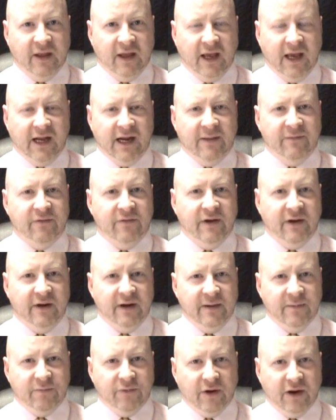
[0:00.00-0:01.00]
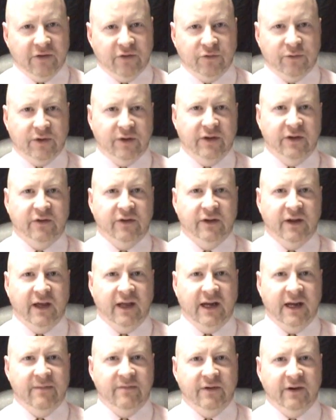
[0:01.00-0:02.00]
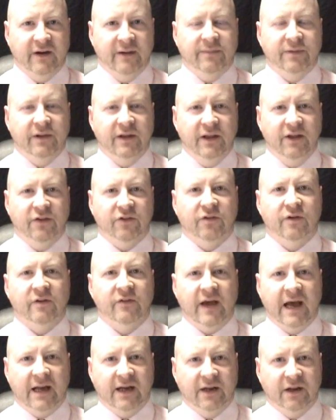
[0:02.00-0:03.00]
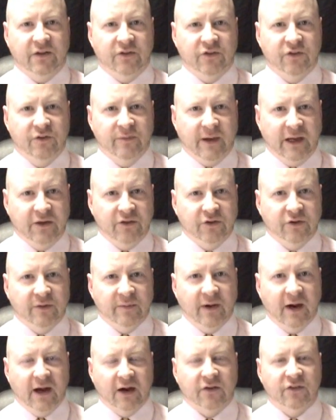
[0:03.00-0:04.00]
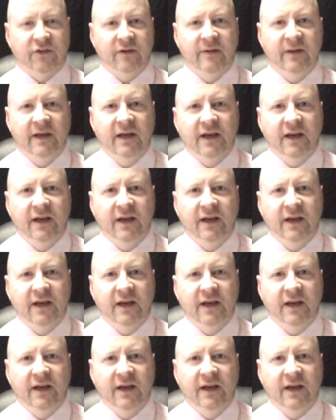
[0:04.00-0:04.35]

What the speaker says: and I'm very impressed with it, and I'm very pleased to have added it to my toolbox.